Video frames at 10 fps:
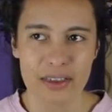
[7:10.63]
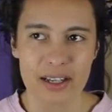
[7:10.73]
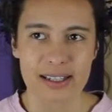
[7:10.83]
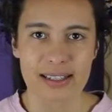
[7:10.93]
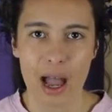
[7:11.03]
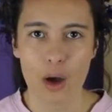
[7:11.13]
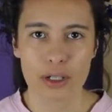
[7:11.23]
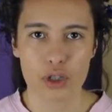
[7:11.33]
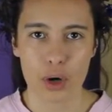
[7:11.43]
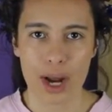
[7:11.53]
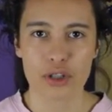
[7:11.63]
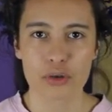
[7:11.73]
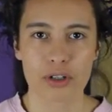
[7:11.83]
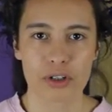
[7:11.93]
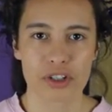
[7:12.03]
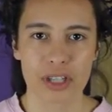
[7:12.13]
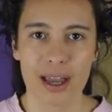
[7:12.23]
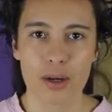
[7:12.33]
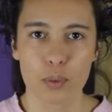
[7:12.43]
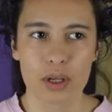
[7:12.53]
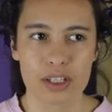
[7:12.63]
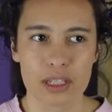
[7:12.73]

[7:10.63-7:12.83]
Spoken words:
things down and trying to understand what's